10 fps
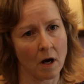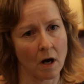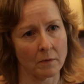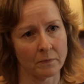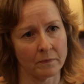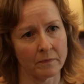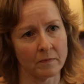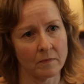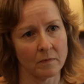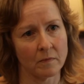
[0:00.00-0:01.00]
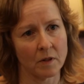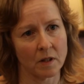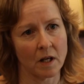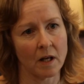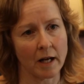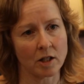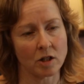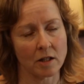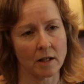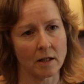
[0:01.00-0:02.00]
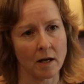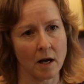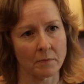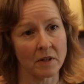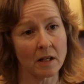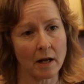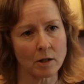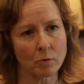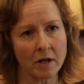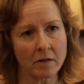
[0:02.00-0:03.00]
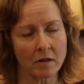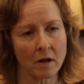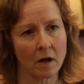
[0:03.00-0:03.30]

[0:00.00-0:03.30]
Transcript: can actually connect with.